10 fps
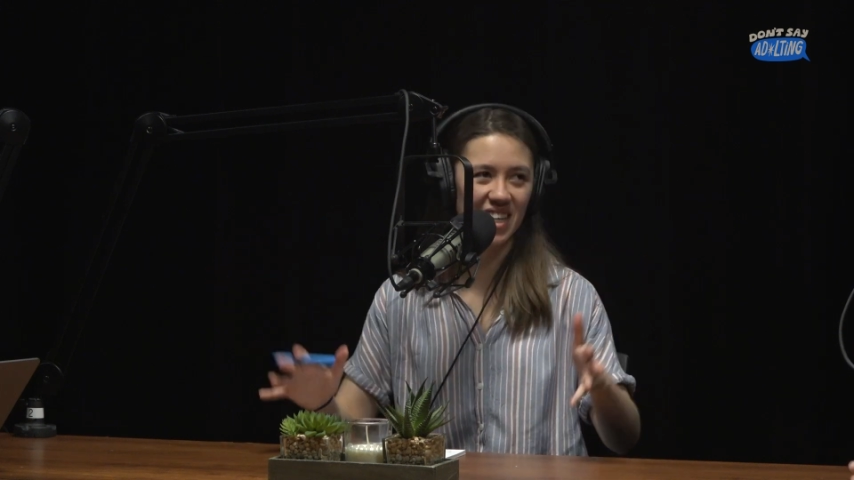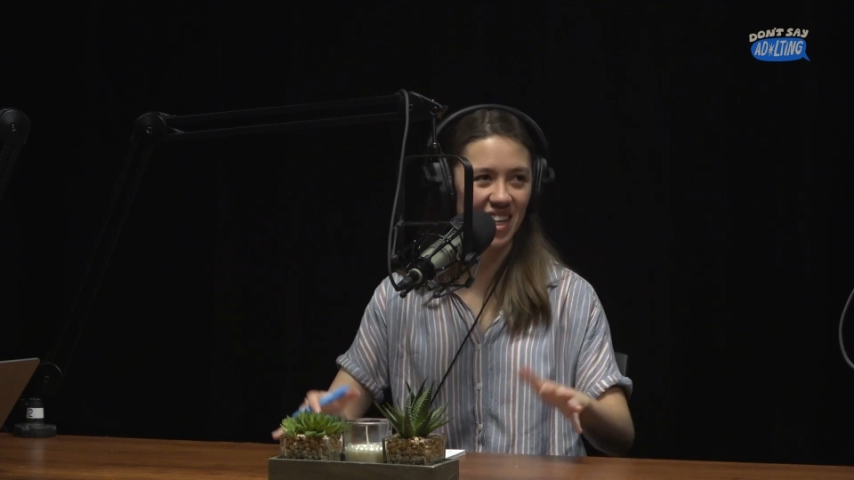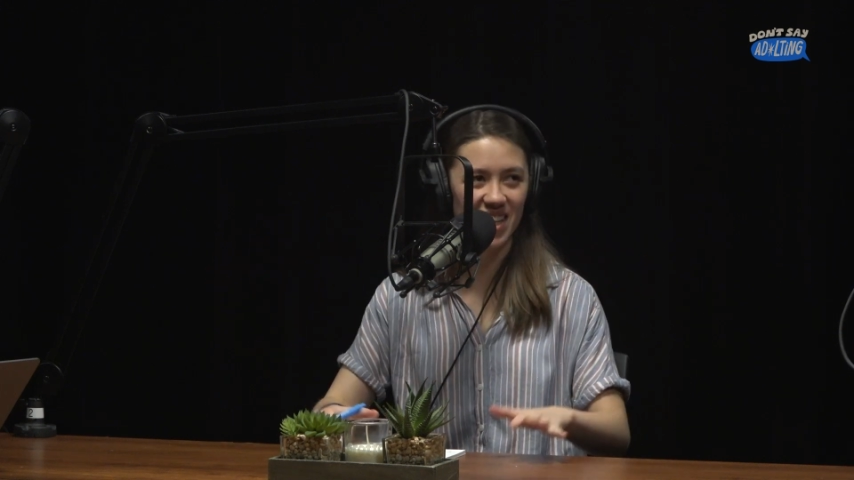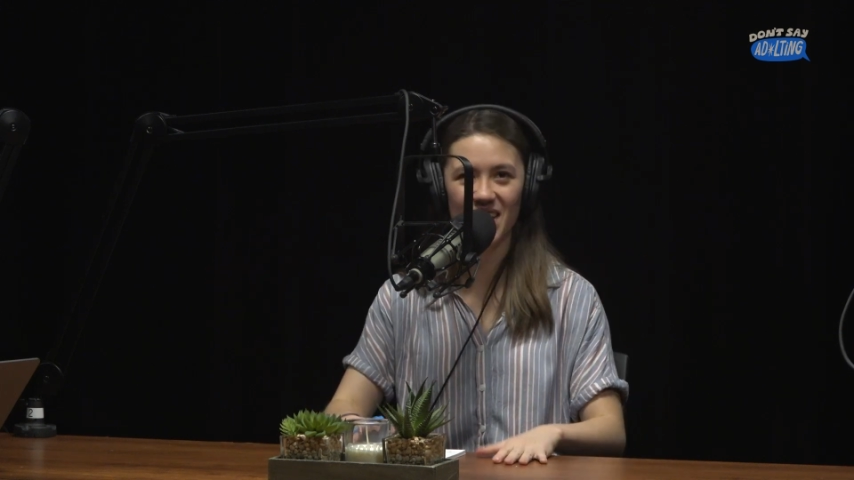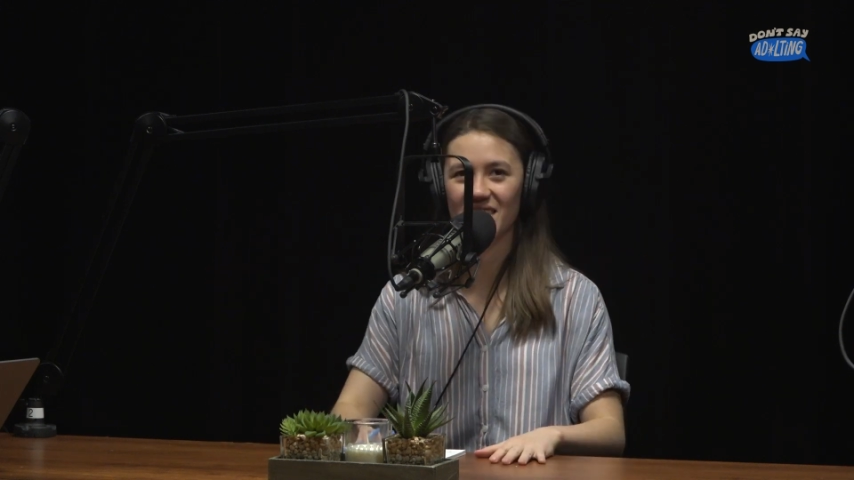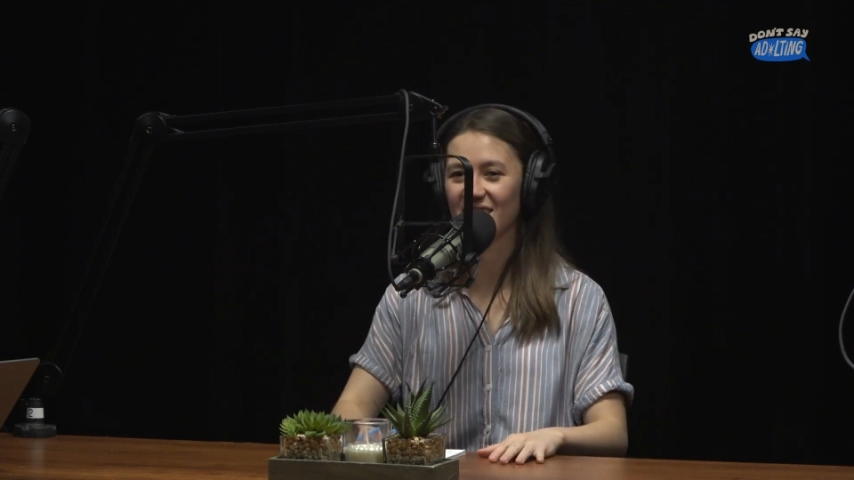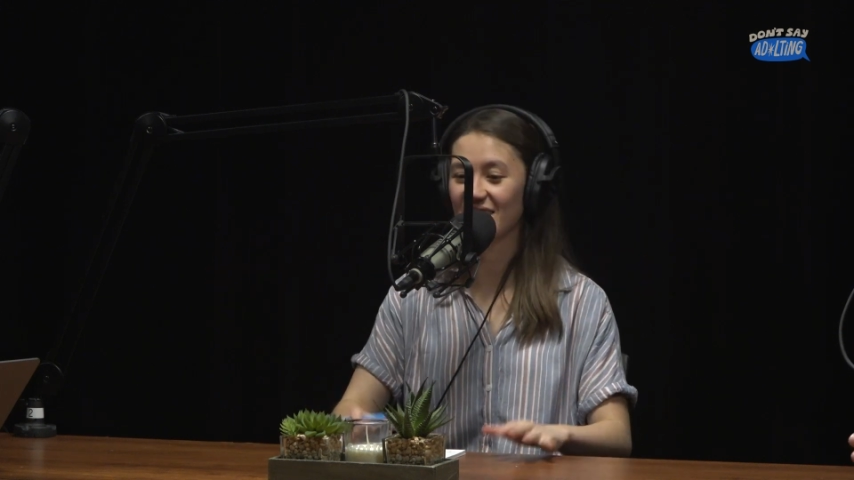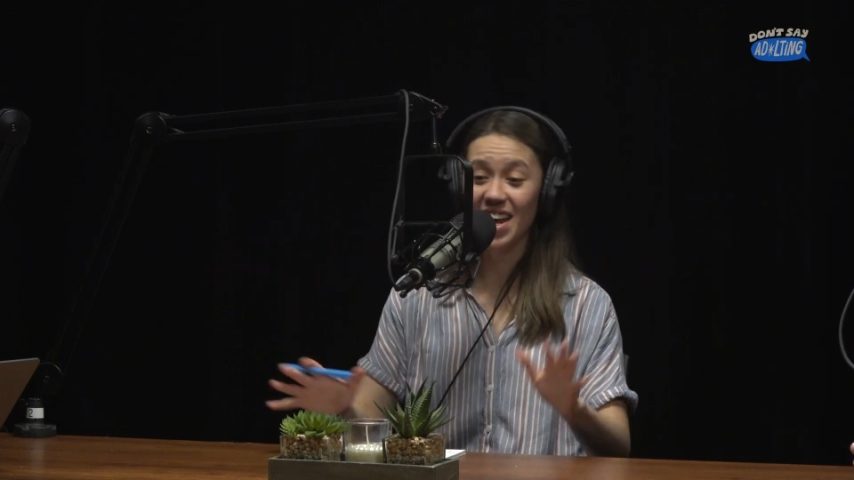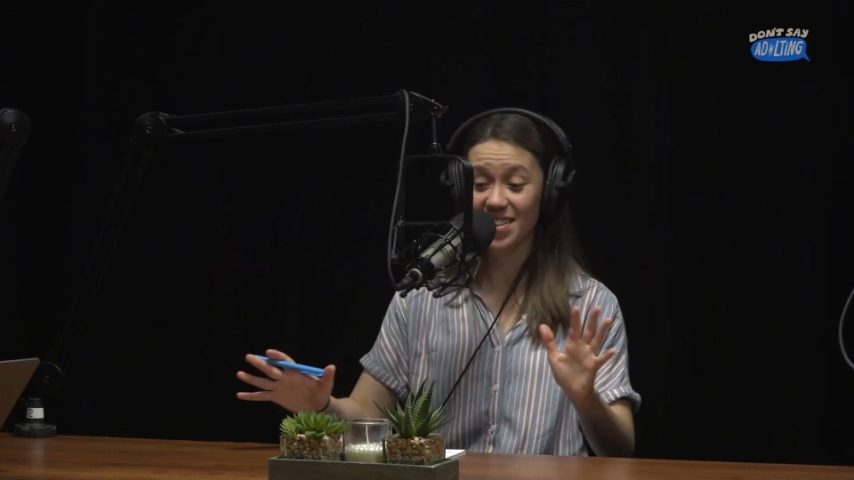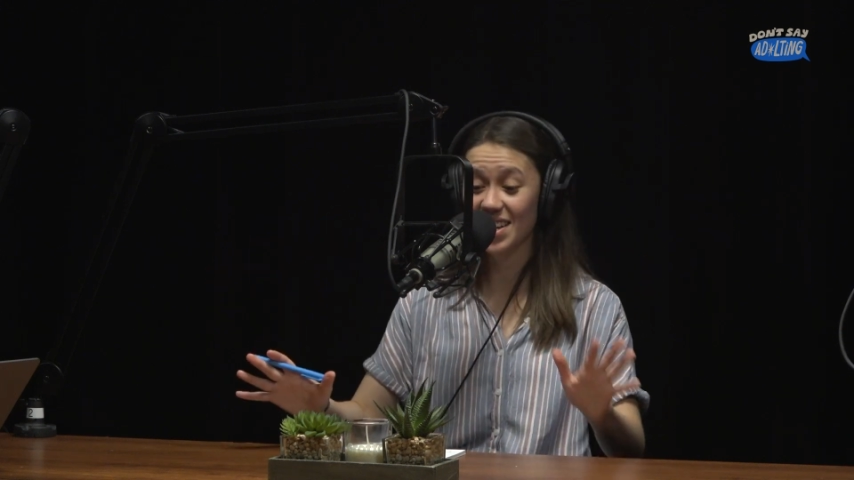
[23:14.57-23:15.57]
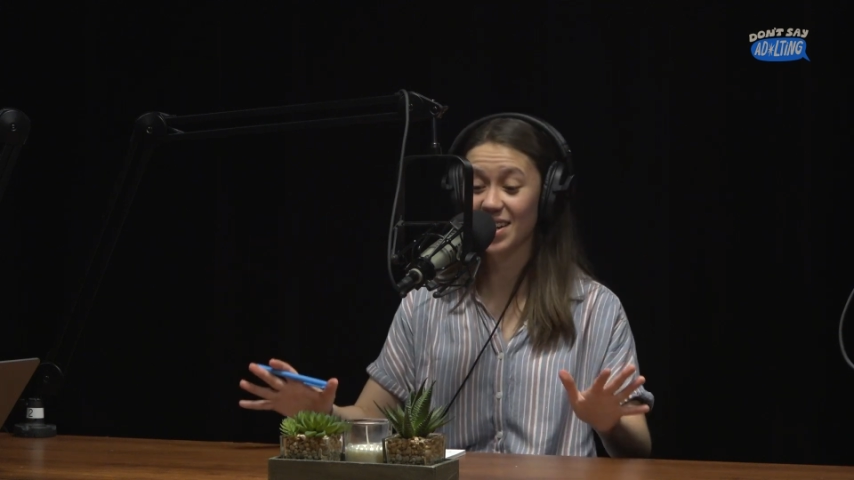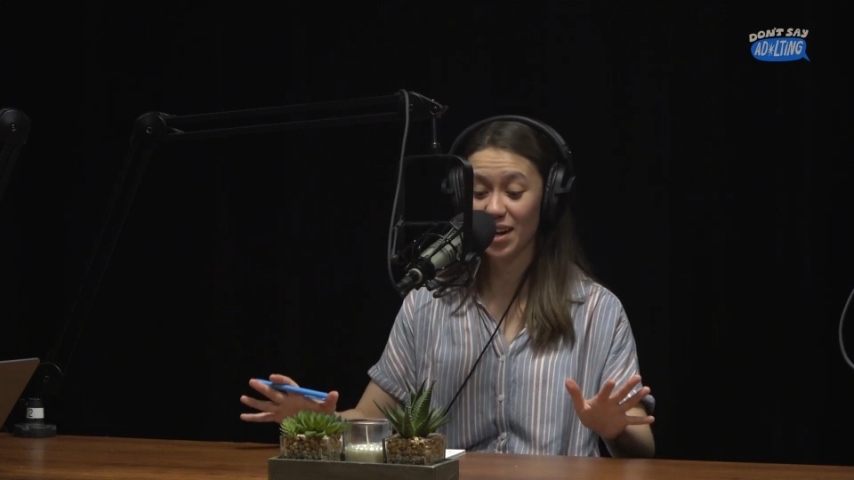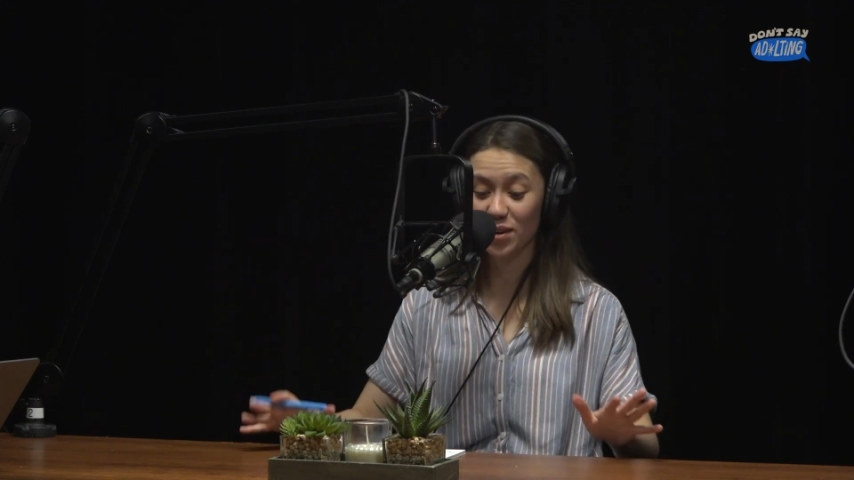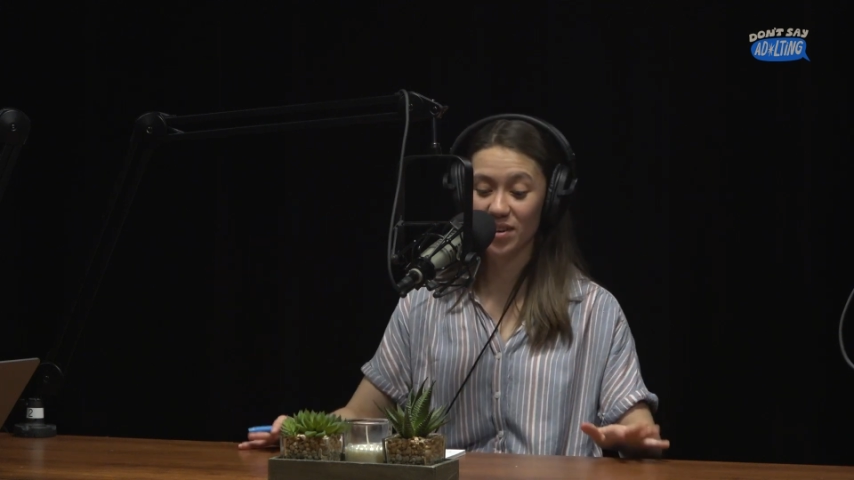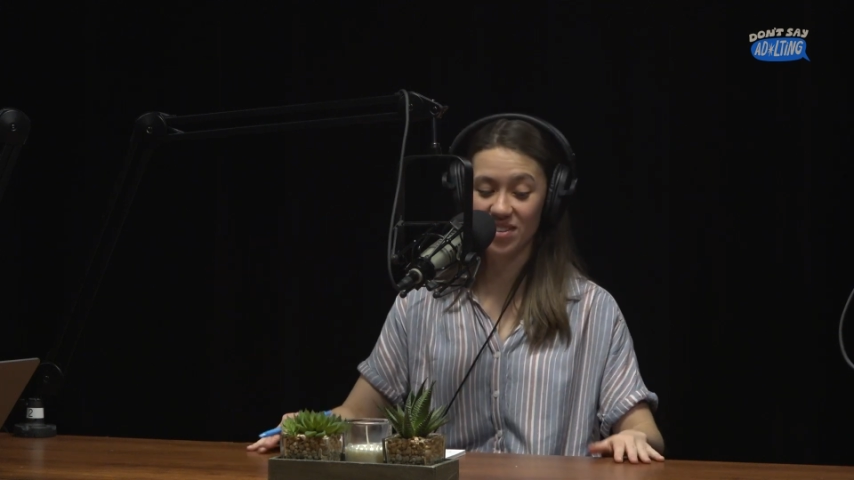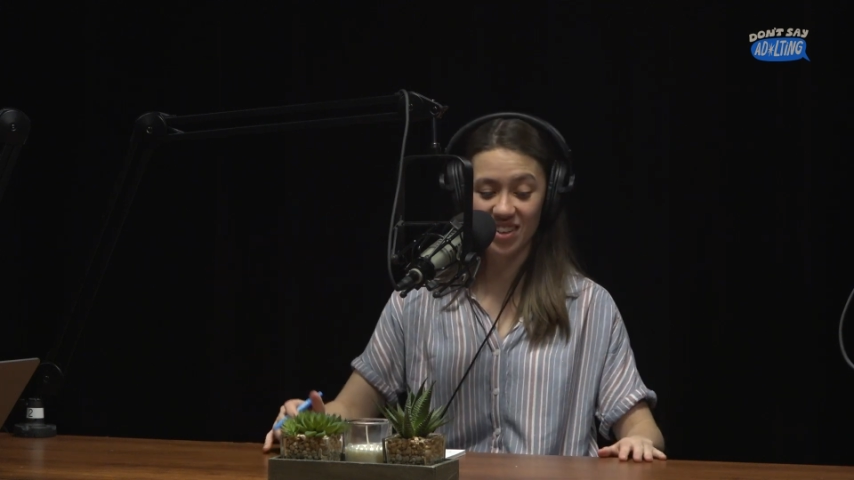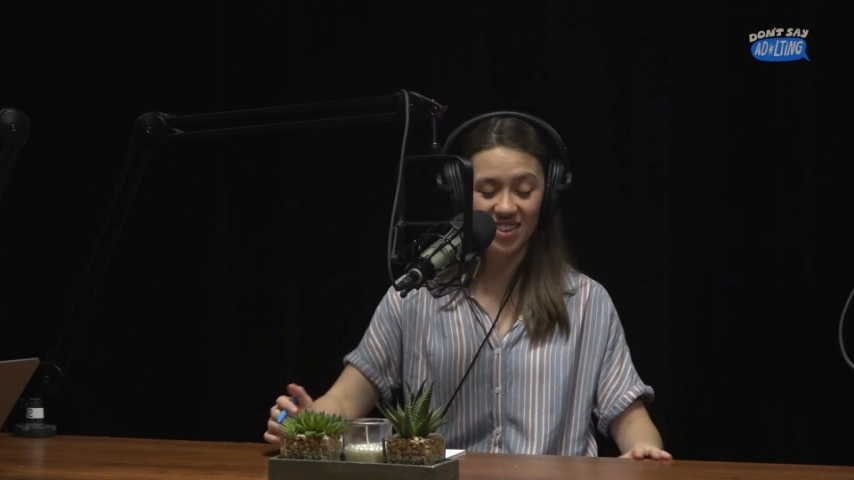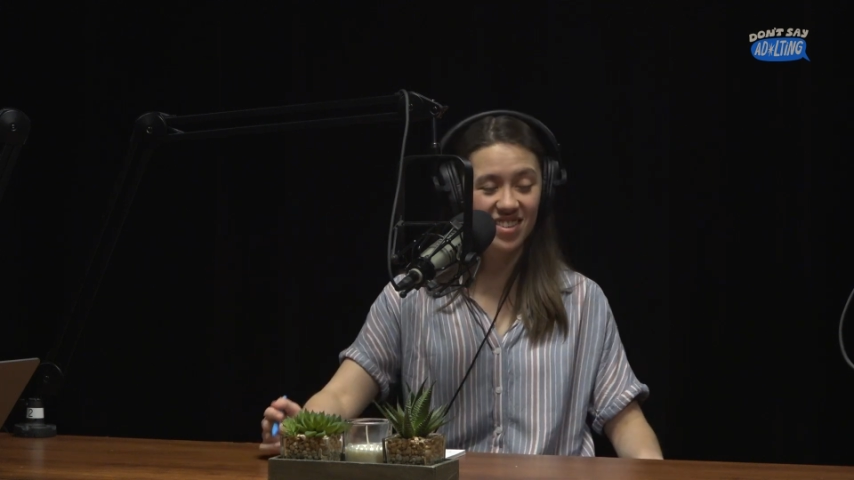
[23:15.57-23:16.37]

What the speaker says: I got a lot of skincare questions.